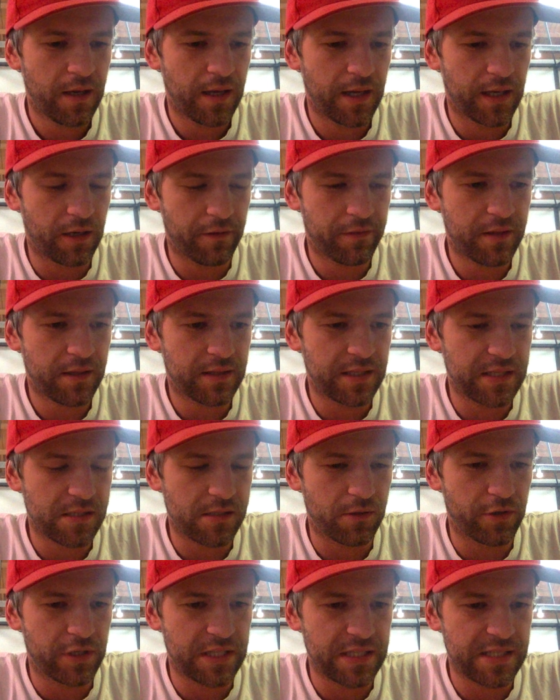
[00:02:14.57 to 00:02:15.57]
And I think there's
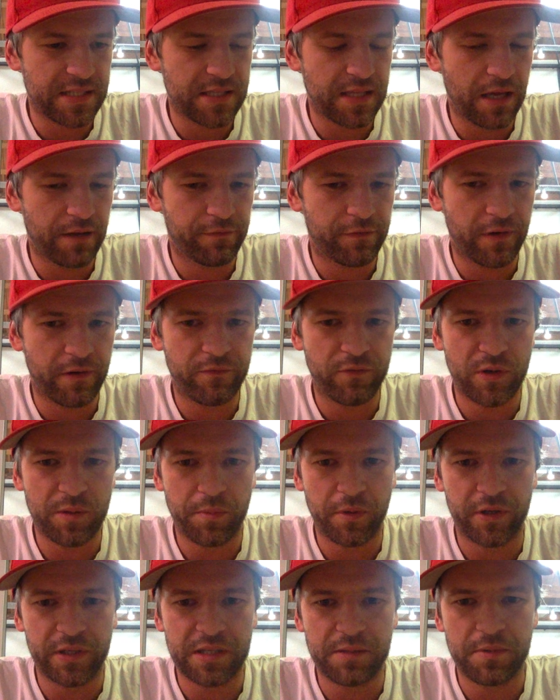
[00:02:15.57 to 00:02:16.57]
learnings in that for
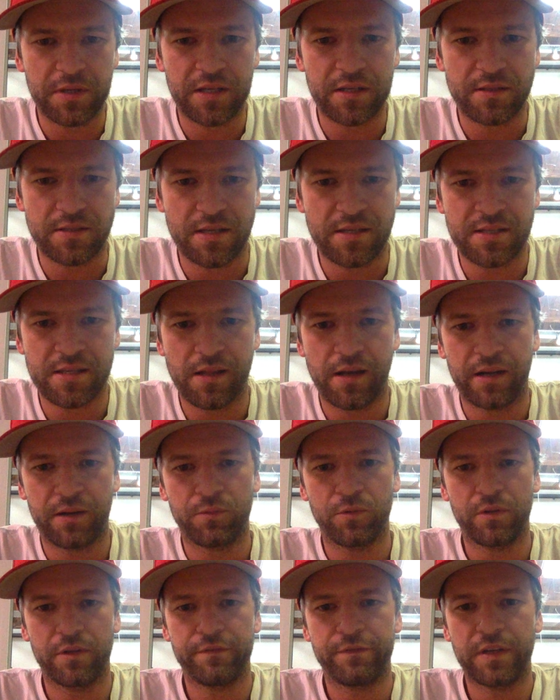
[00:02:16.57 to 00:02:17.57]
everybody, because it's like,
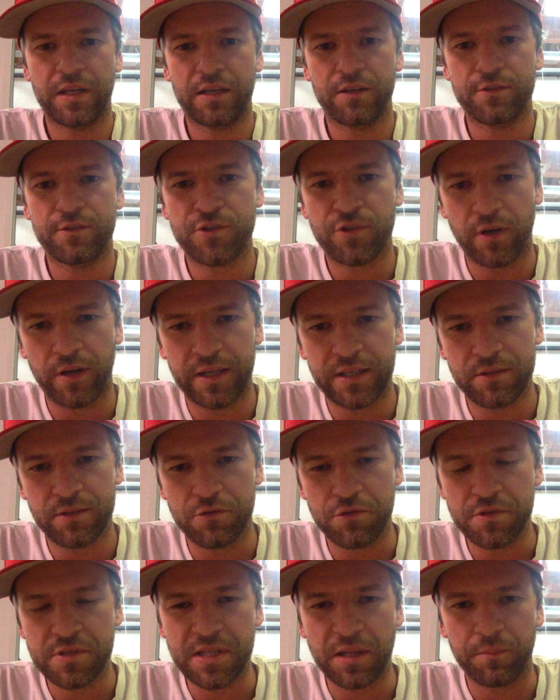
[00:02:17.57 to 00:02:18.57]
well, if you're going to try and
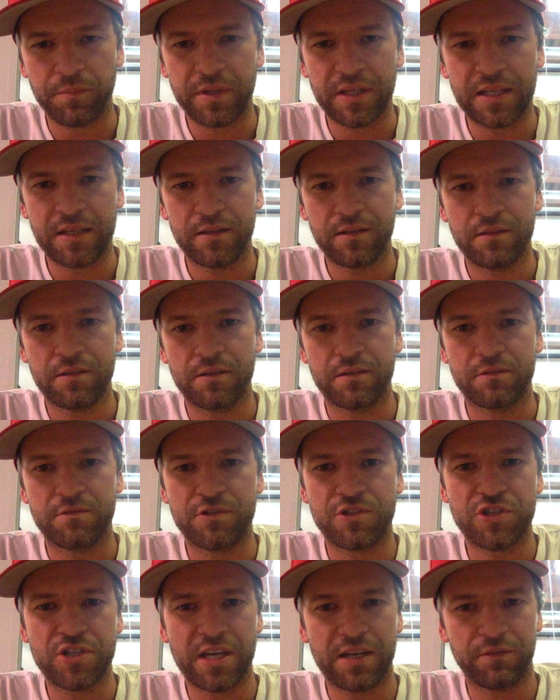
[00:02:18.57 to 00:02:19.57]
do something, you
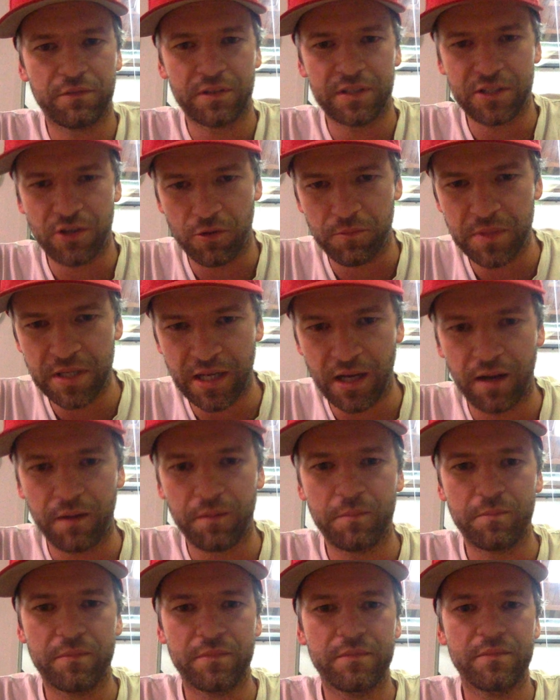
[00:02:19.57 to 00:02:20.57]
generally don't
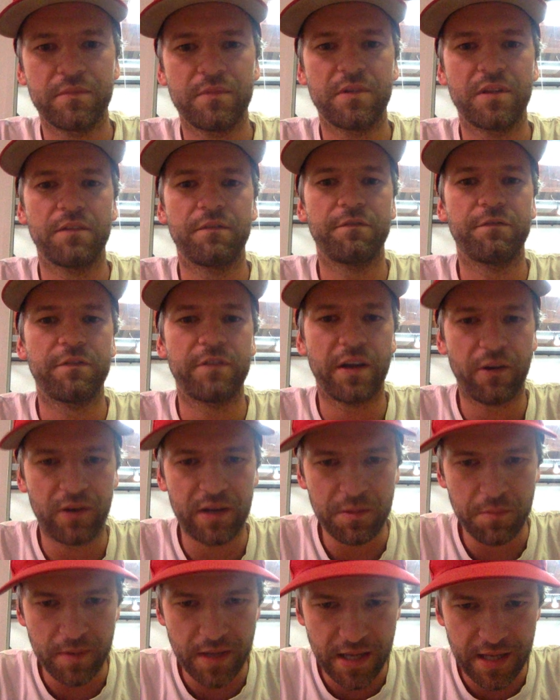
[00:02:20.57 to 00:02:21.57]
become the very
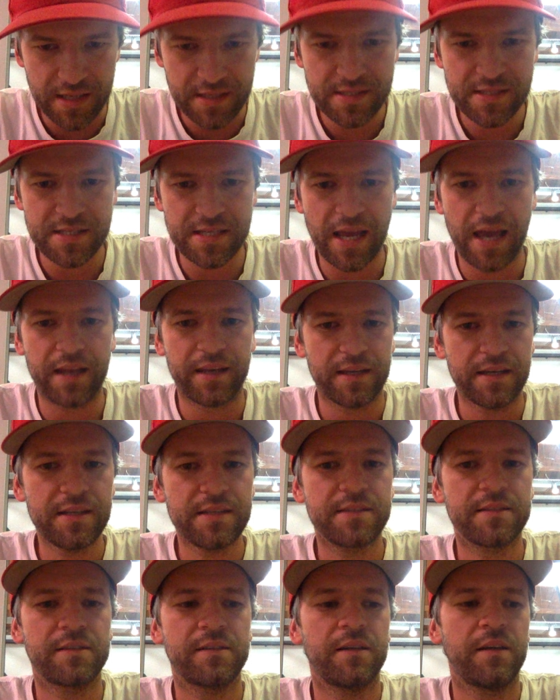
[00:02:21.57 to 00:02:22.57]
best at
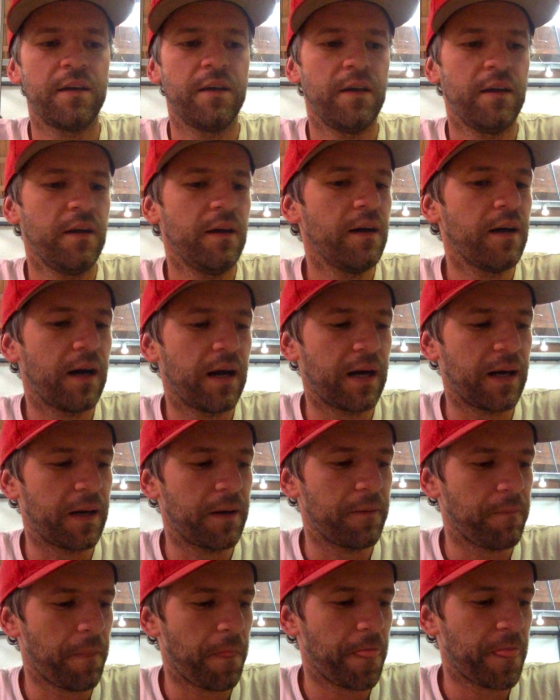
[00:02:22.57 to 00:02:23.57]
it,
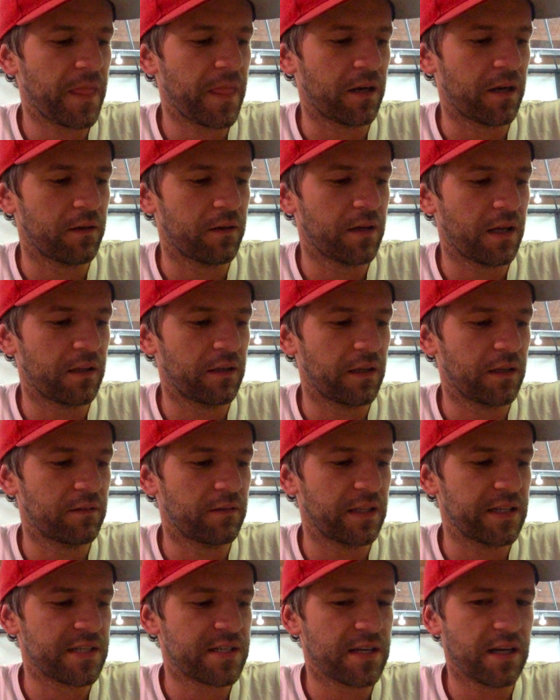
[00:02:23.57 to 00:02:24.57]

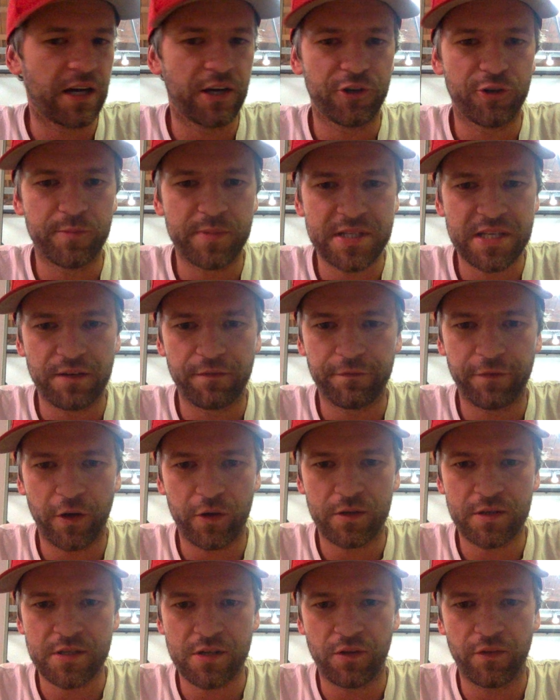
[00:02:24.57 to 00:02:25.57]
unless you're 100%
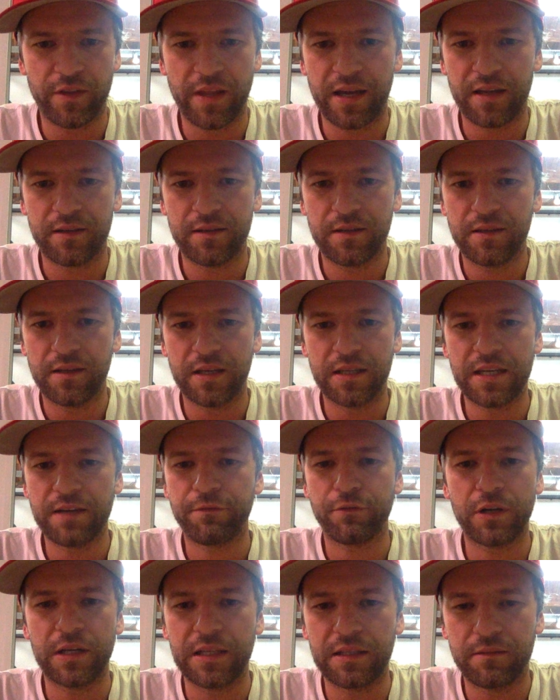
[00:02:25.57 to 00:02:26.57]
focused on that. And
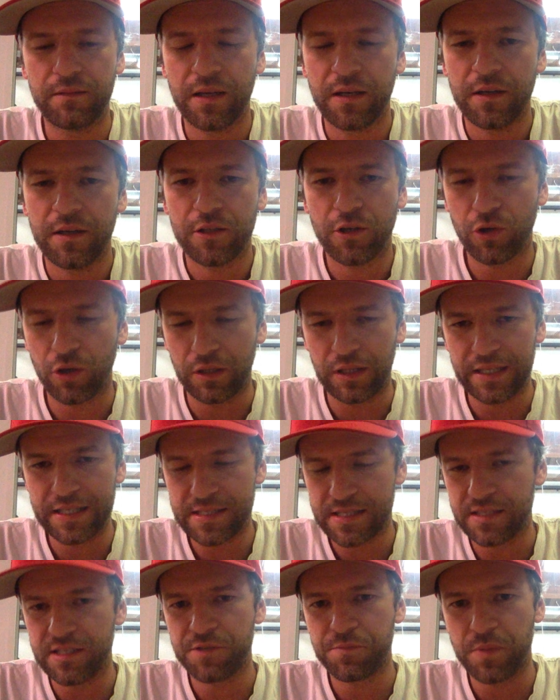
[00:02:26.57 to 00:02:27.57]
not
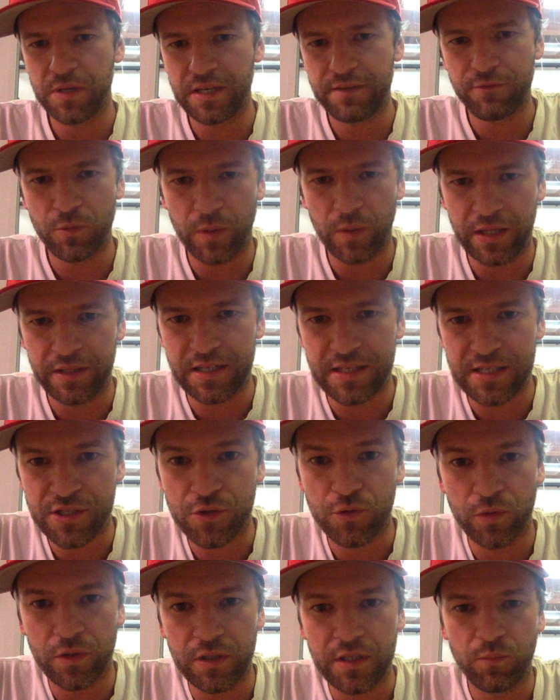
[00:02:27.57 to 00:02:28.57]
elitist, but everyone that is
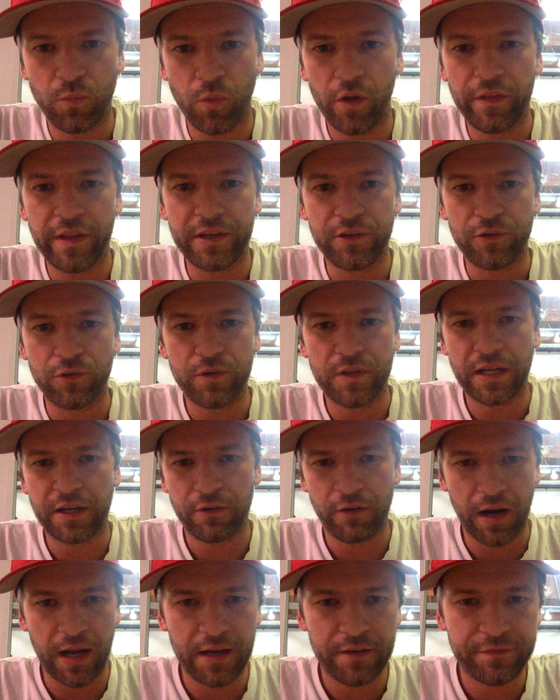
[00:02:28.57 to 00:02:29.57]
good at what they do, their
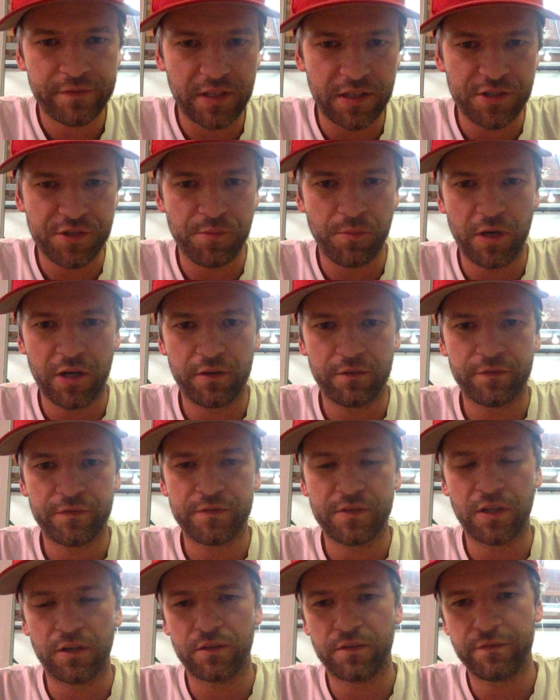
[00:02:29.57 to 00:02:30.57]
craft, doesn't matter if
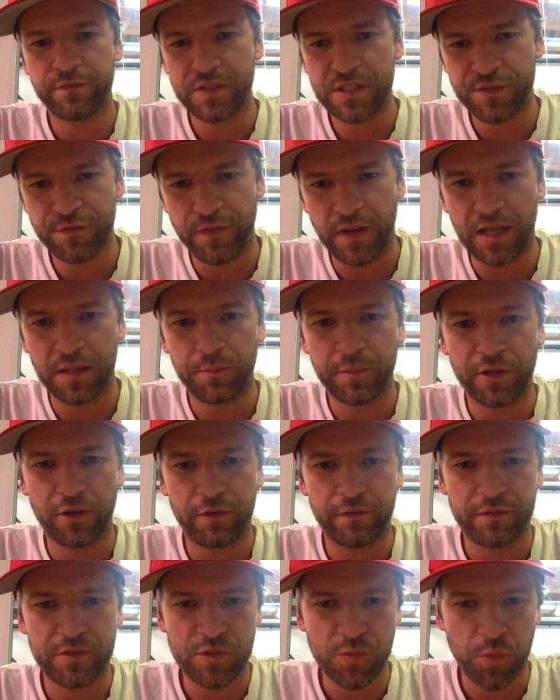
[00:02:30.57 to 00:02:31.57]
it's family or
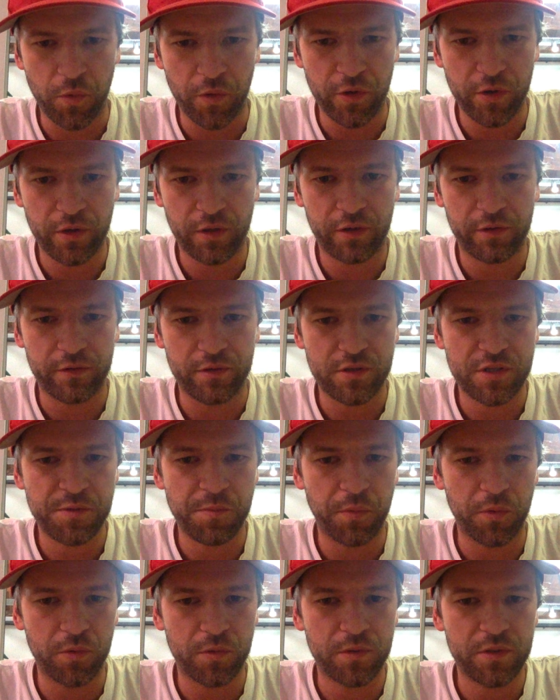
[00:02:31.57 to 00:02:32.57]
if it's work or a
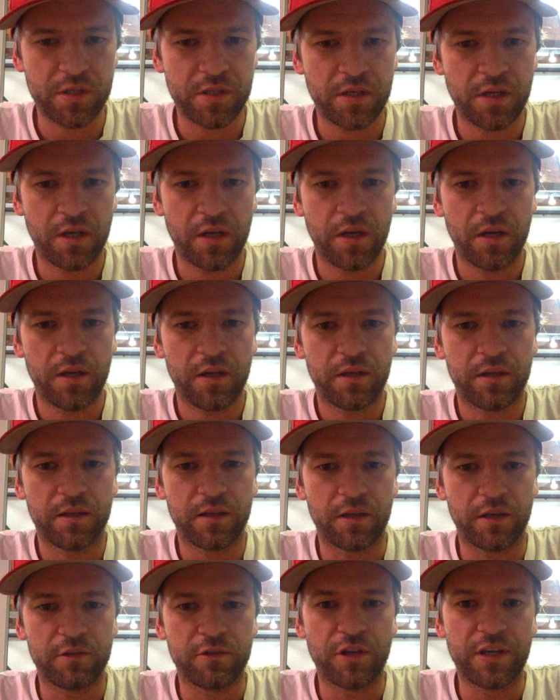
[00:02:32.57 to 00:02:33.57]
sport,
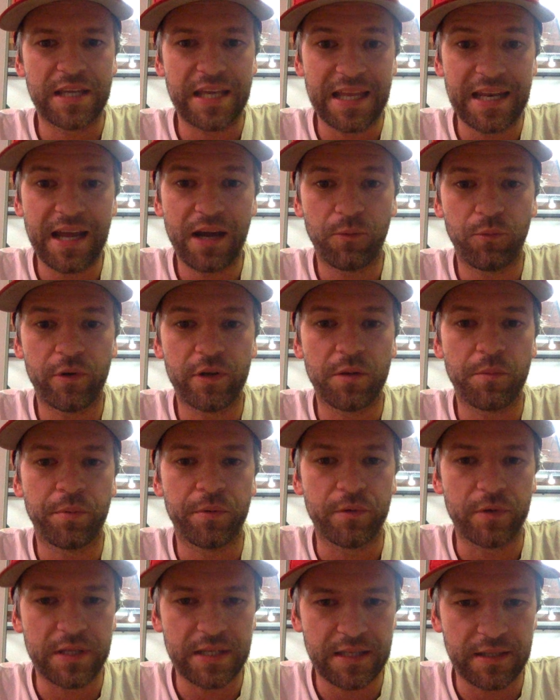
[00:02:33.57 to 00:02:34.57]
you get out what you
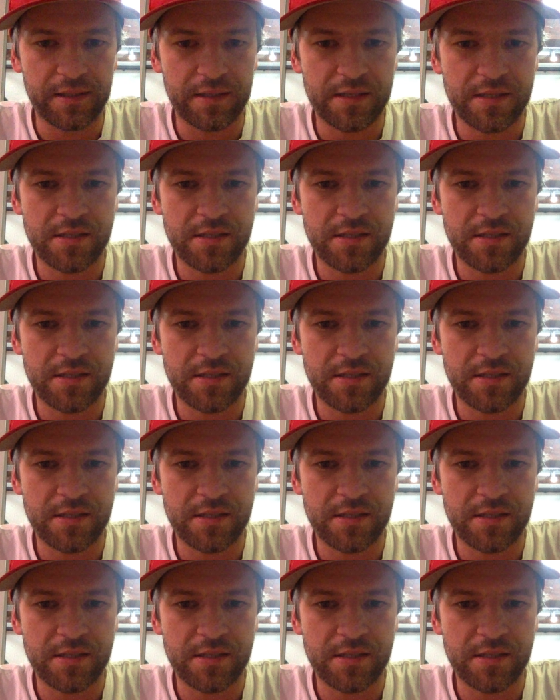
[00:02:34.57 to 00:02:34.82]
put in.